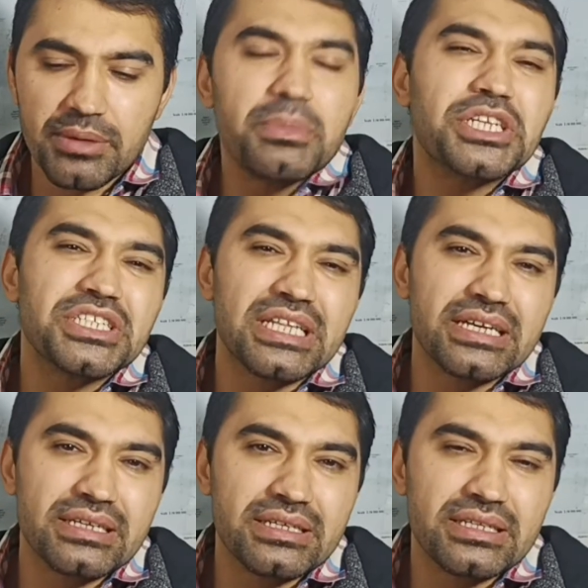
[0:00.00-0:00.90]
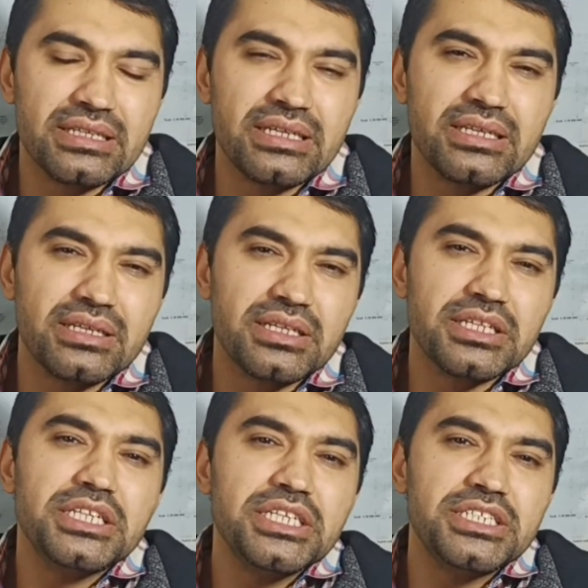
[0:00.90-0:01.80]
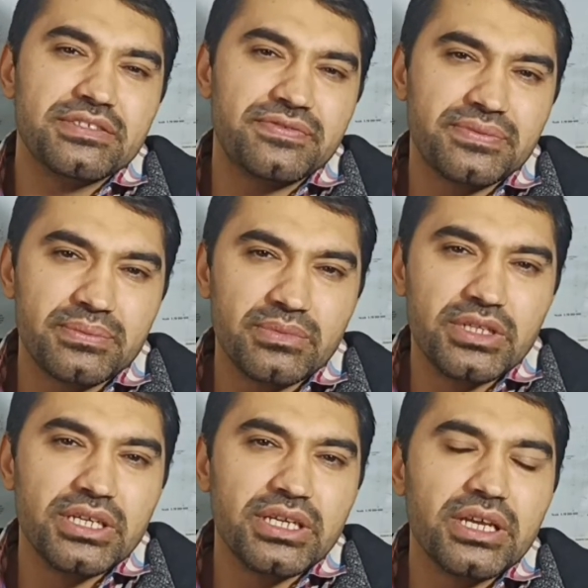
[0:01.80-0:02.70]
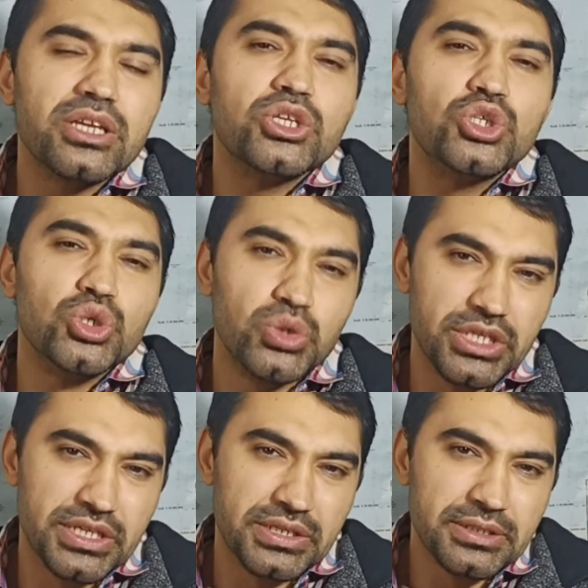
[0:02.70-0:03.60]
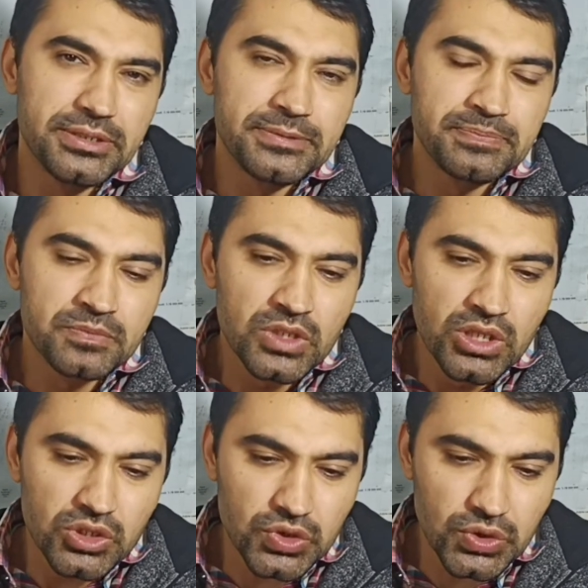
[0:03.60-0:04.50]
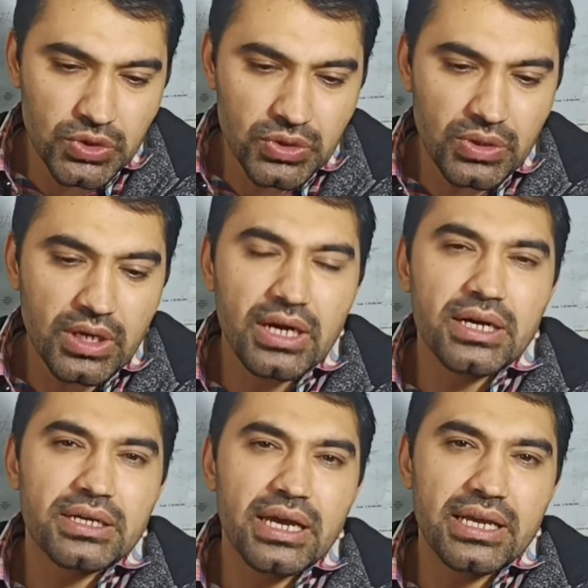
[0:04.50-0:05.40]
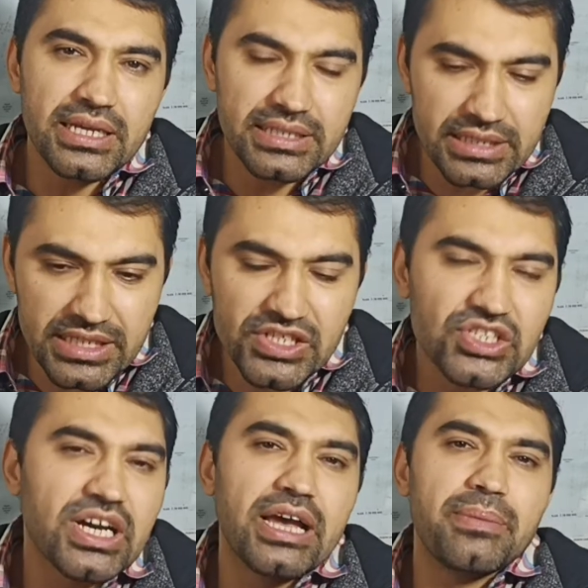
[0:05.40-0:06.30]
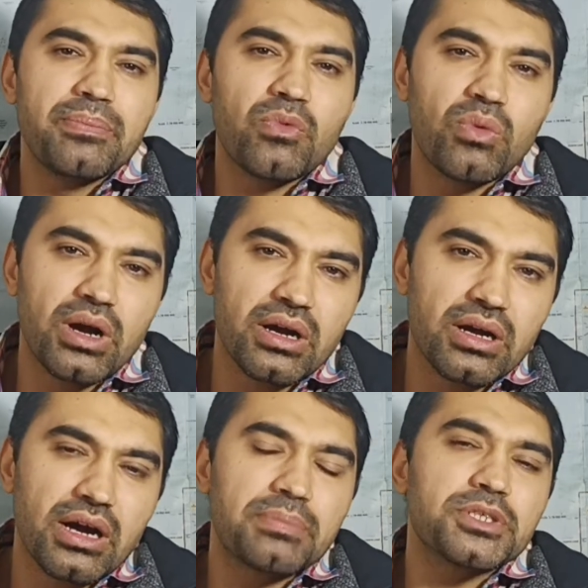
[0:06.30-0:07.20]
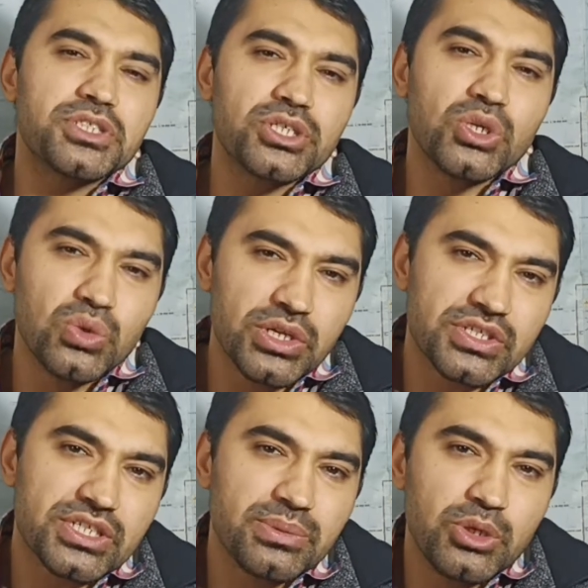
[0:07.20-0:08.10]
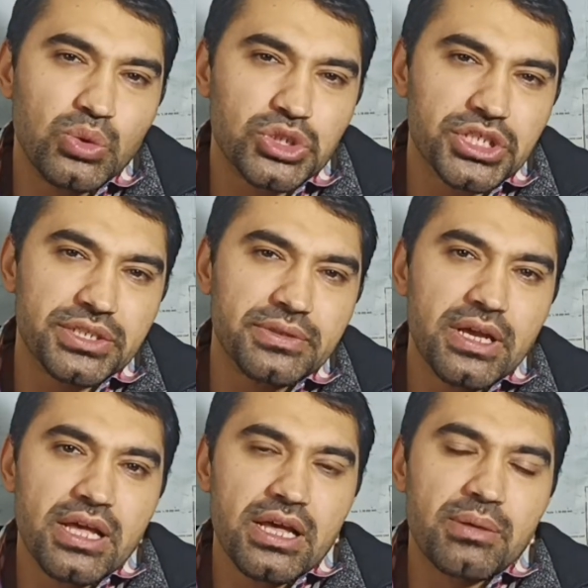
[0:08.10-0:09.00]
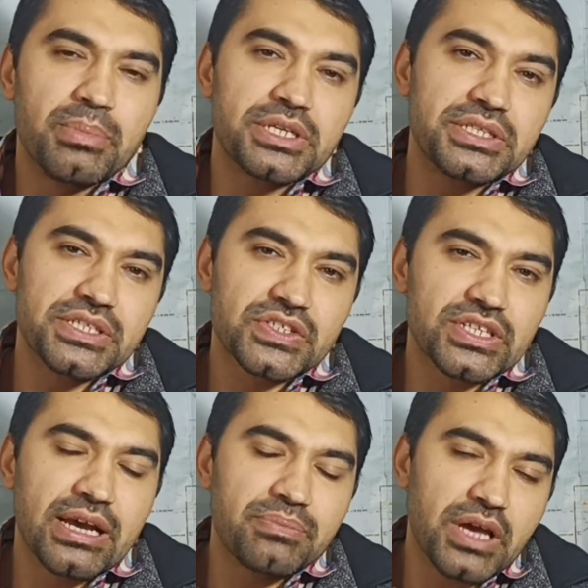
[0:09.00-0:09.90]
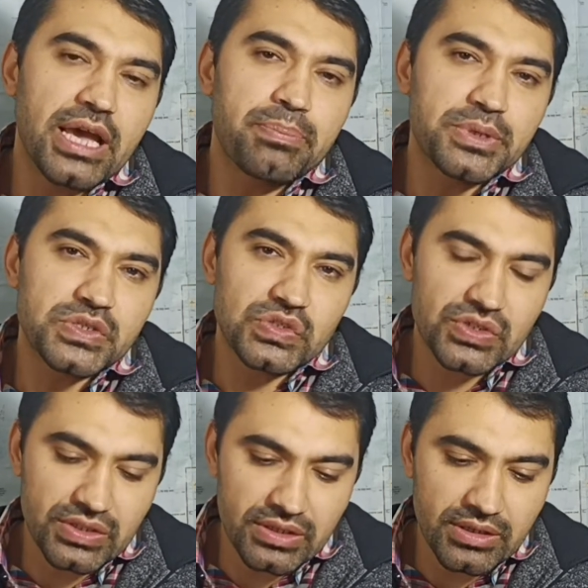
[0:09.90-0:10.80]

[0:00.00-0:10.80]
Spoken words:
meeting the need of the union. So in this time, after the Glorious Revolution, but this time the efforts